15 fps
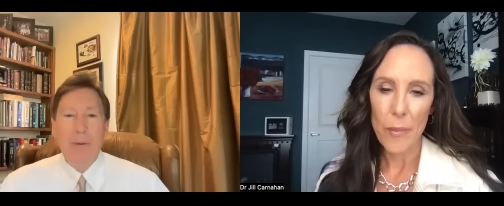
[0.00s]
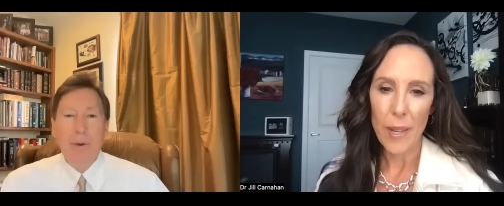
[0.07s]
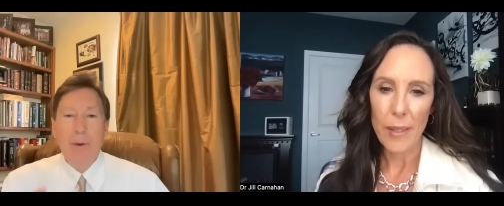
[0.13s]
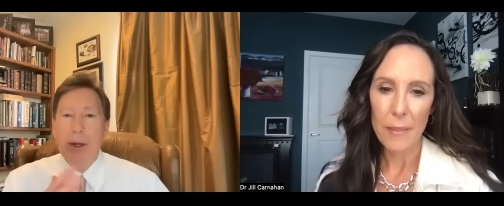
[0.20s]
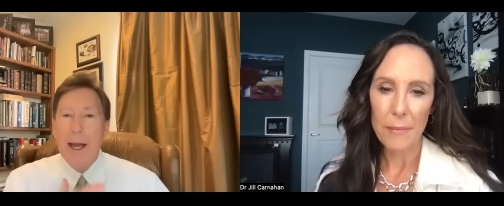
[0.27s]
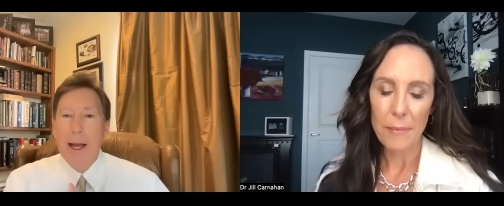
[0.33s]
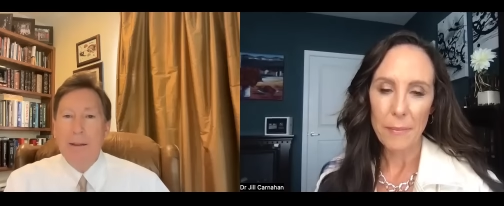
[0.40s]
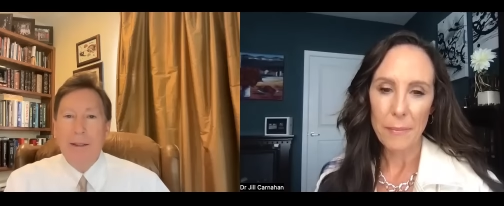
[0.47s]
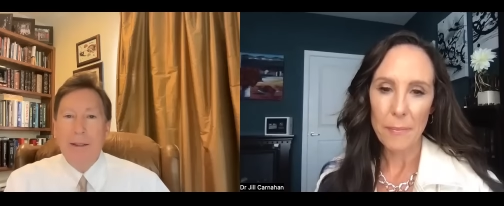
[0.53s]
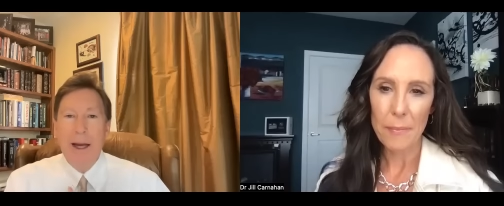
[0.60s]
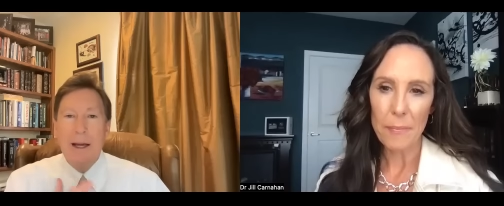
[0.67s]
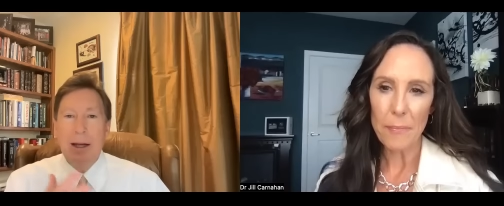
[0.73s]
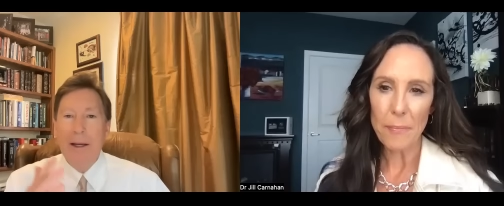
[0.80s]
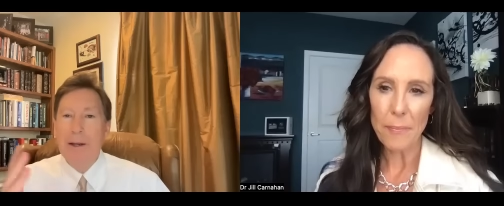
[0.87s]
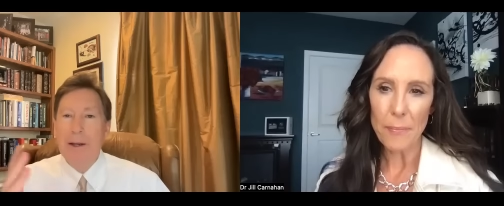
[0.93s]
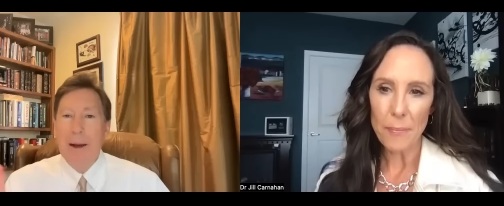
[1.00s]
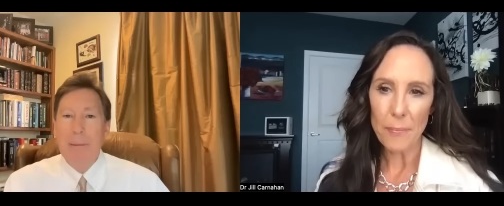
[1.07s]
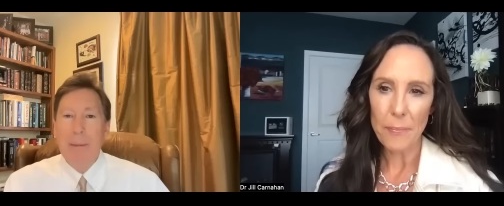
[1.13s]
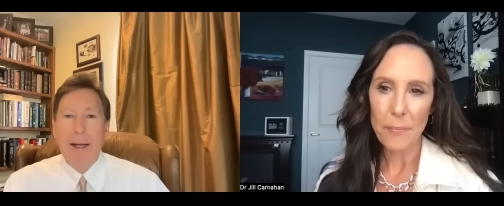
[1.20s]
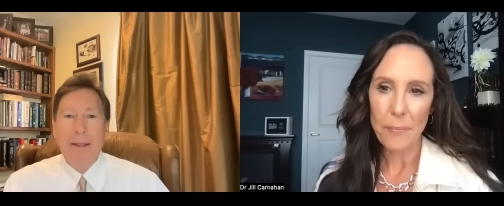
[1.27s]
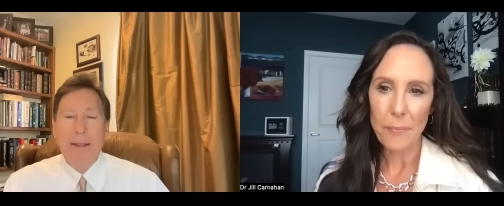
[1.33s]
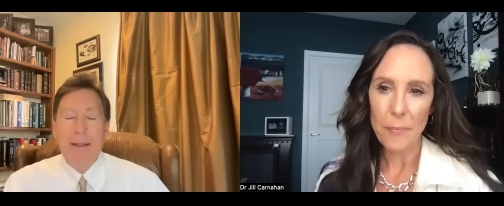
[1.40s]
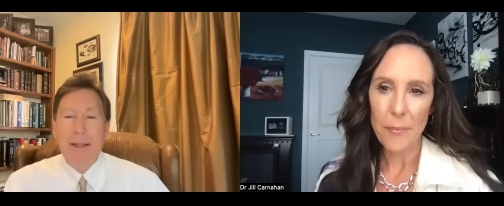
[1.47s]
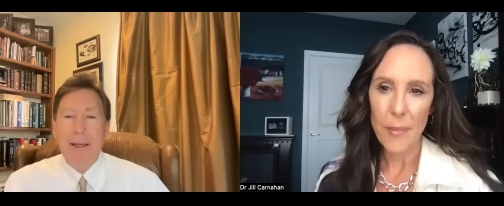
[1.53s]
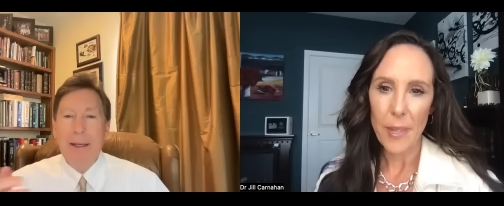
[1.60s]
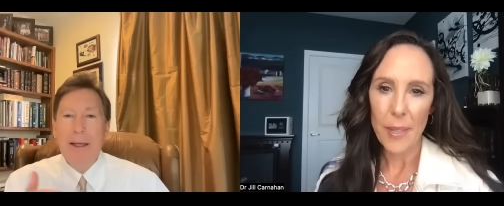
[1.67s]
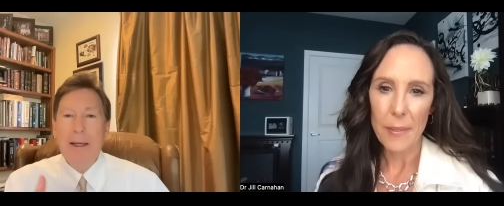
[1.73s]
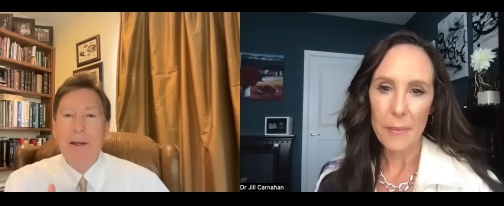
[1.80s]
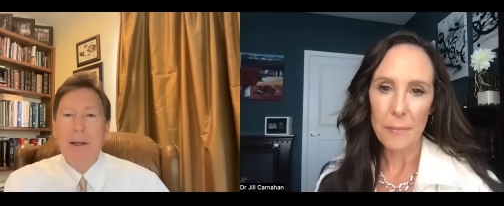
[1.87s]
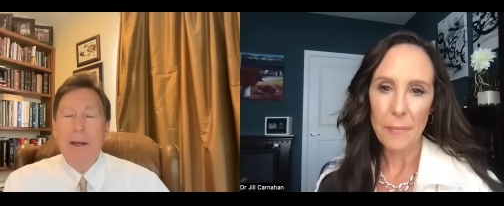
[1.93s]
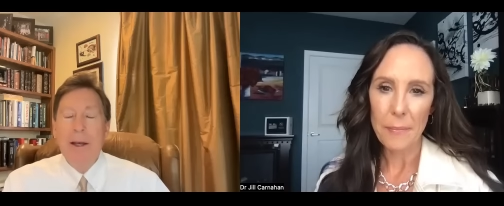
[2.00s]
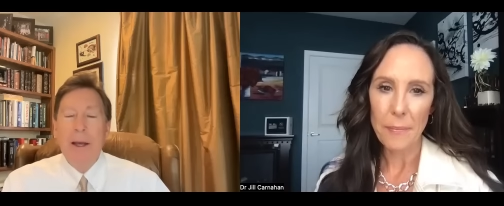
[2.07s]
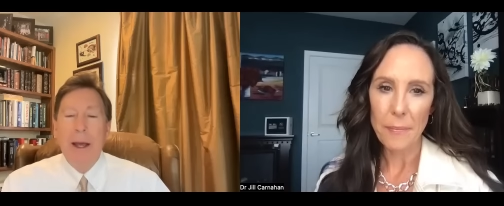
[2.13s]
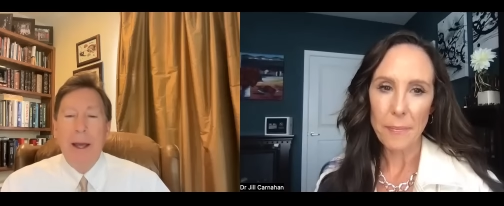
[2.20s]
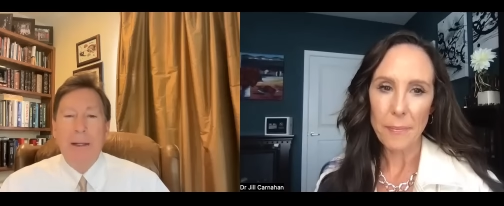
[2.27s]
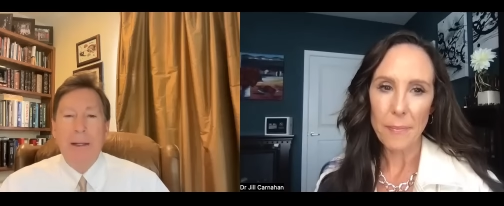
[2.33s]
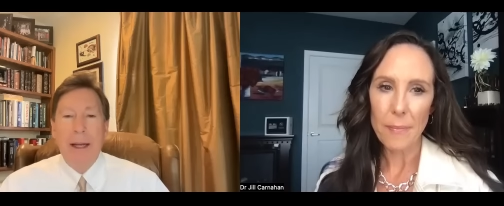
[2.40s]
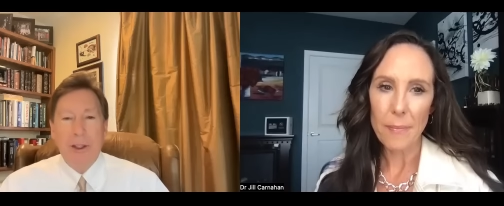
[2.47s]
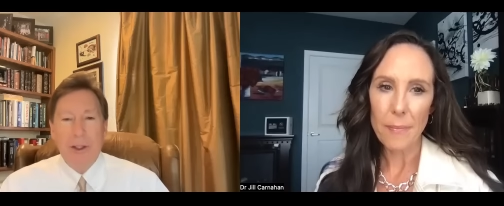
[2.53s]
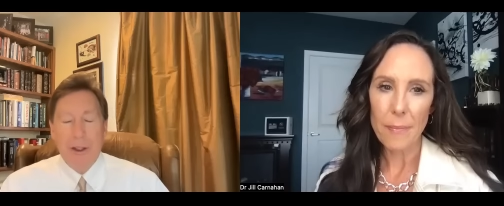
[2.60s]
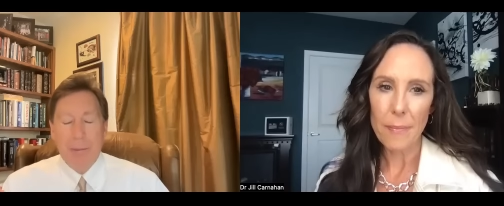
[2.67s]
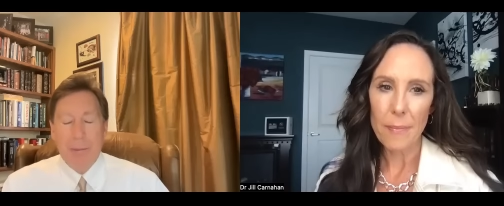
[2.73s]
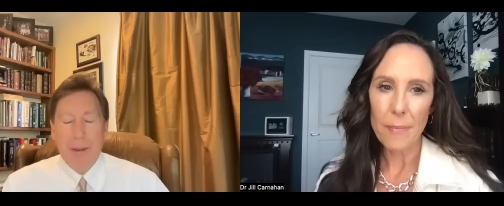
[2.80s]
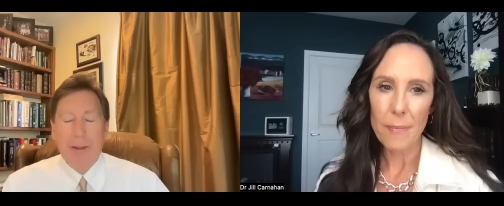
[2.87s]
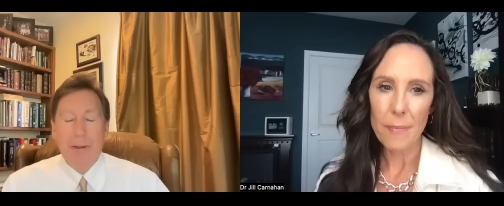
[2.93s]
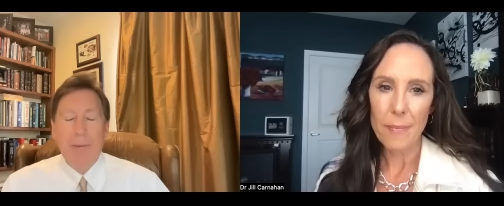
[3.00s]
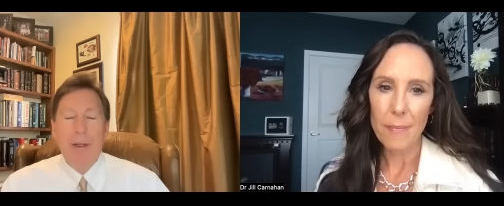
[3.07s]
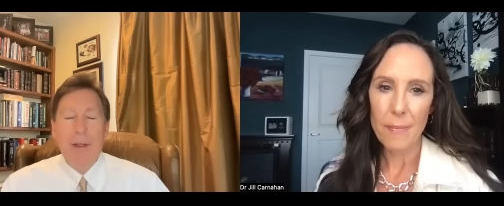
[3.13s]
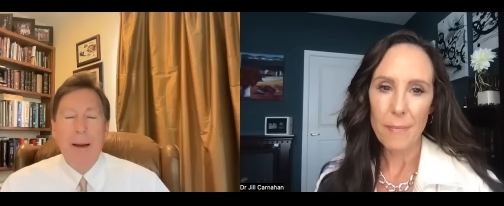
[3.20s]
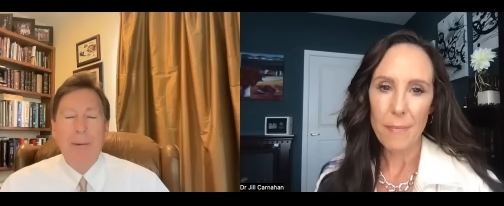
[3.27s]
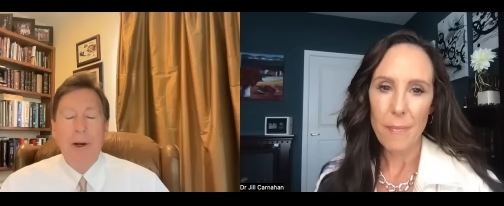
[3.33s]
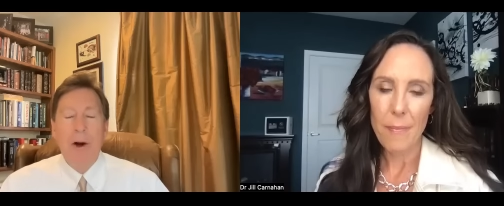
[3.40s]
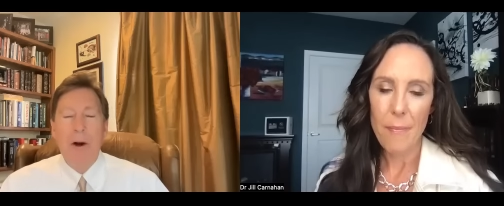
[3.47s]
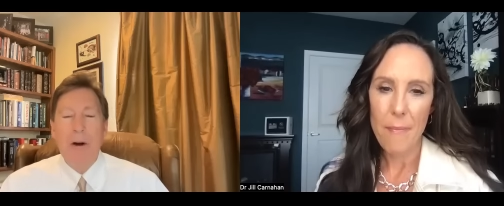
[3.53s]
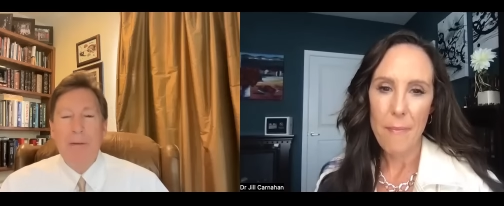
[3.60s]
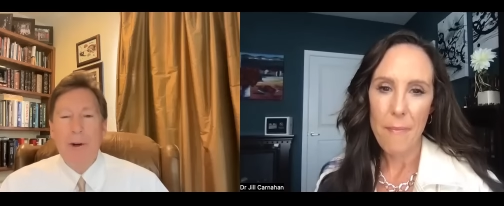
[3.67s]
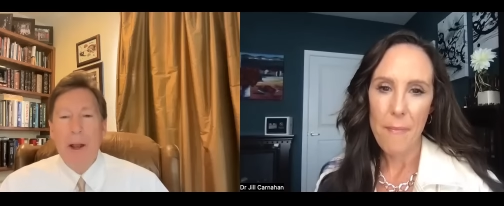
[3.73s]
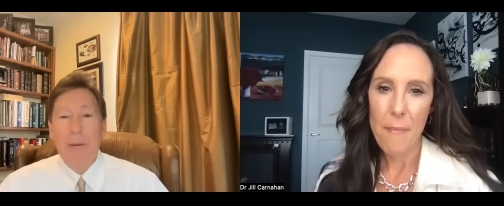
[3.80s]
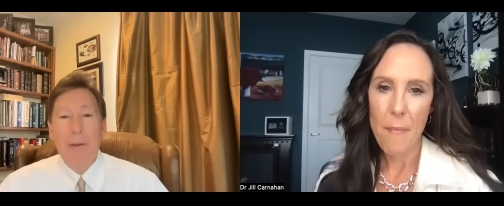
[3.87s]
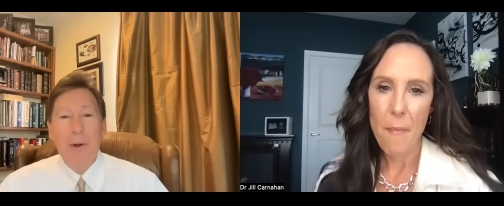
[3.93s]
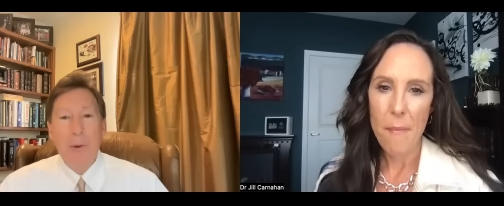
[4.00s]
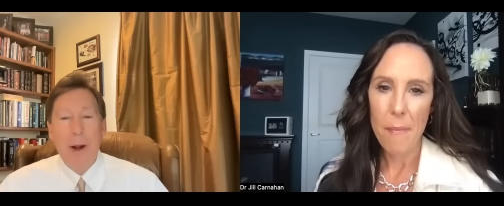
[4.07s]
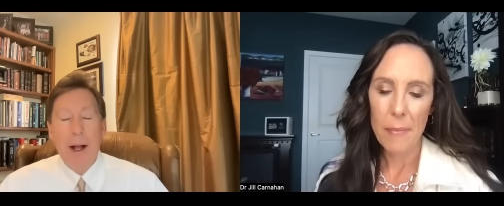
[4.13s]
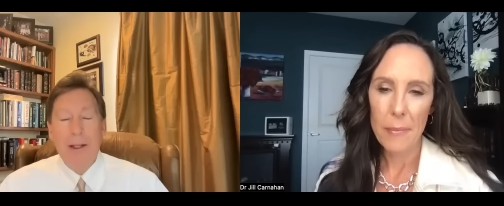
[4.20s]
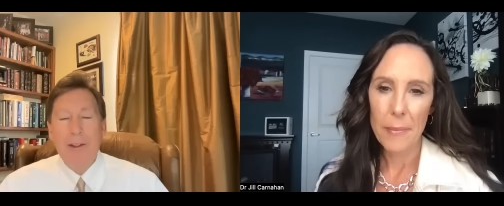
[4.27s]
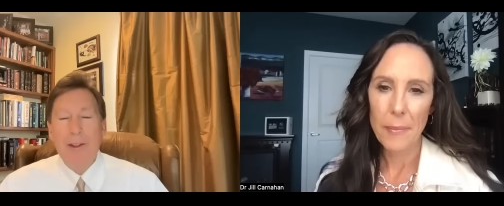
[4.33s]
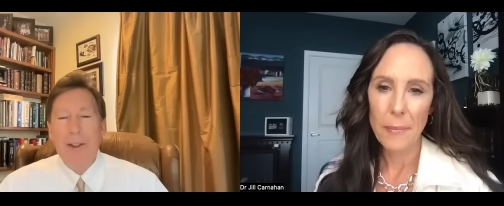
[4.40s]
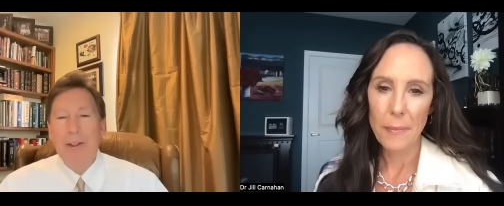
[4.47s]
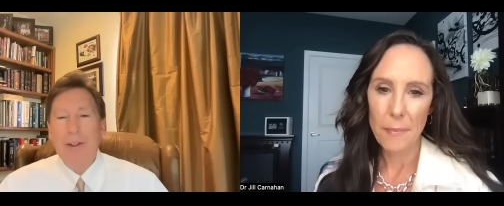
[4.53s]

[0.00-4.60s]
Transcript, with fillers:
Speaker 1: through Caltech and MIT and actually spent some time at Harvard on the neurology